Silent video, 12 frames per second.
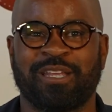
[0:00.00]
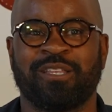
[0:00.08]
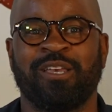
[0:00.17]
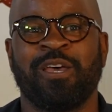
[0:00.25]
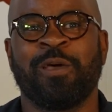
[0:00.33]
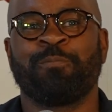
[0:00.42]

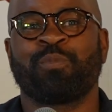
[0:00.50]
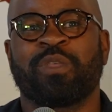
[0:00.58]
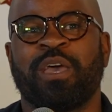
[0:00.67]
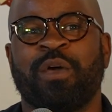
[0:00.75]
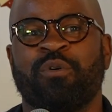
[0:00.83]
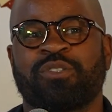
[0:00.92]
And
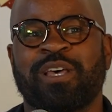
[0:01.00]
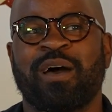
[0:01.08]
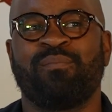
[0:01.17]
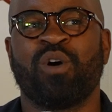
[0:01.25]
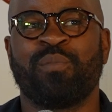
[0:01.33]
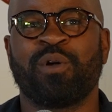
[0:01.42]
it was
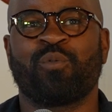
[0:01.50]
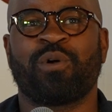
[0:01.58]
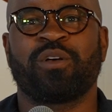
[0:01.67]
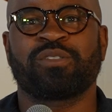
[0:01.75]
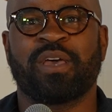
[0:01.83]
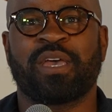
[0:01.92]
that moment where
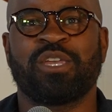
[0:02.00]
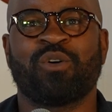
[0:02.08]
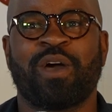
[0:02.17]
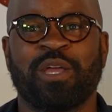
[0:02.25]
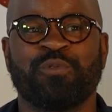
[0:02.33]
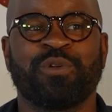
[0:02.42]
I was like, you
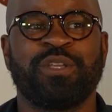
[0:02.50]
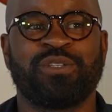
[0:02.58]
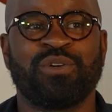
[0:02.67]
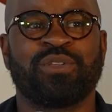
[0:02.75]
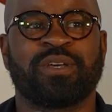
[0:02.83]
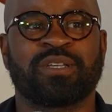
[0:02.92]
know, I can really
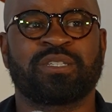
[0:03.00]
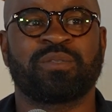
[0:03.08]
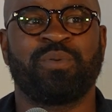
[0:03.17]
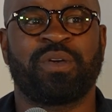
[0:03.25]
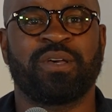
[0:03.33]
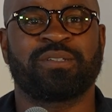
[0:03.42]
do this
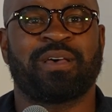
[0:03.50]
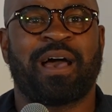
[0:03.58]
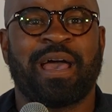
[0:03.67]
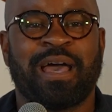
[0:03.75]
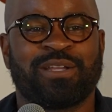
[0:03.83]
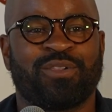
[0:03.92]
because
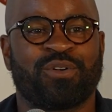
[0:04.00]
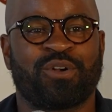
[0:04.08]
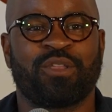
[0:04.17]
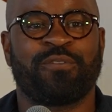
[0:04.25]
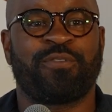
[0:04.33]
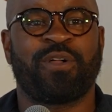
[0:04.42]
I had to learn
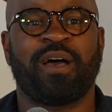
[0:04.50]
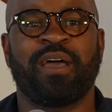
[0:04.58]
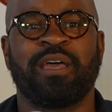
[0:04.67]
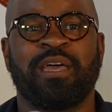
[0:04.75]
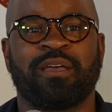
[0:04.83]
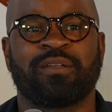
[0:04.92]
on the
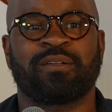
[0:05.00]
fly